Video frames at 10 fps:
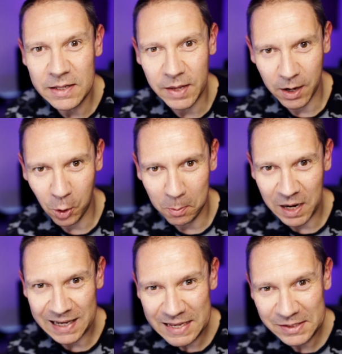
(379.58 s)
there on my
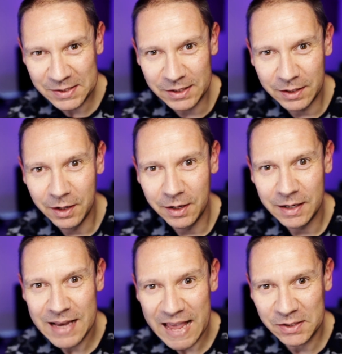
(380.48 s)
list.
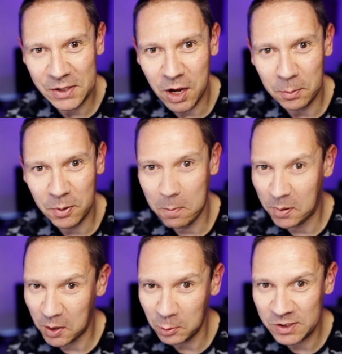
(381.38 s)
Next up,
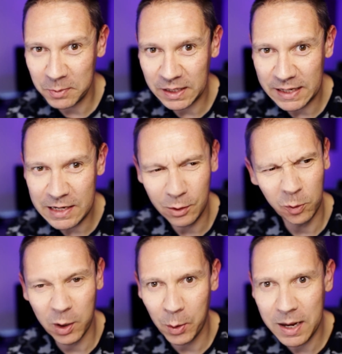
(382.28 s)
penultimately,
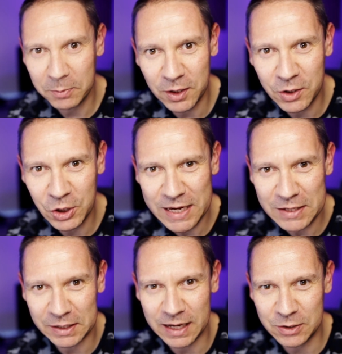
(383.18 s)
although I am going to
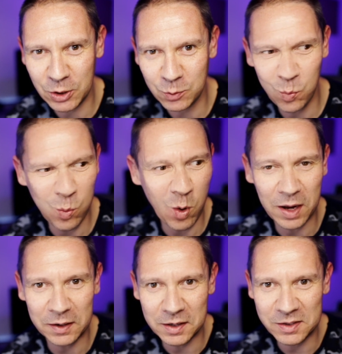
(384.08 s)
cheat and add just
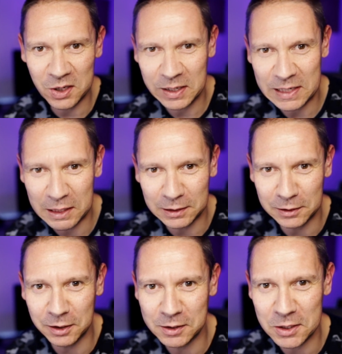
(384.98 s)
one tiny little
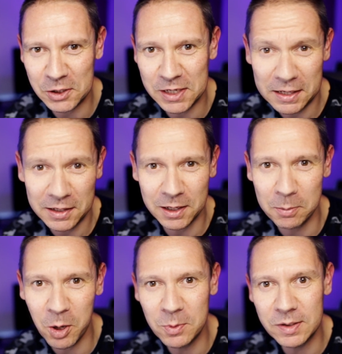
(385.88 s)
addition in a
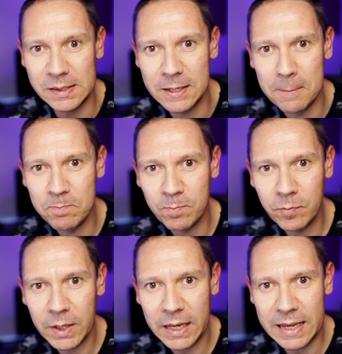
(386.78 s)
moment,
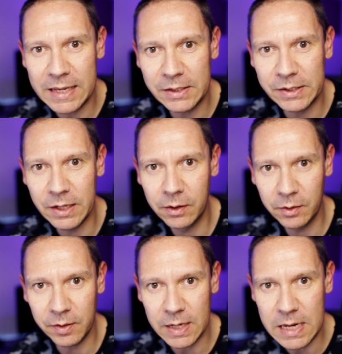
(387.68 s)
is
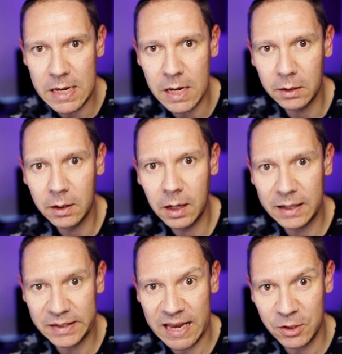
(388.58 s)
the
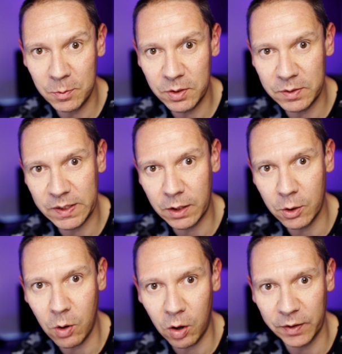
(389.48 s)
attachment to go
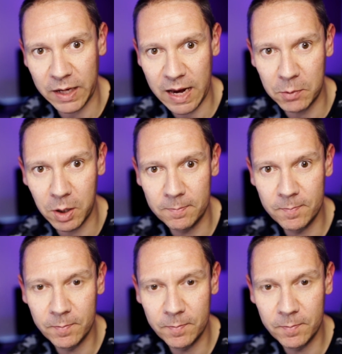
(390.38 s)
on the camera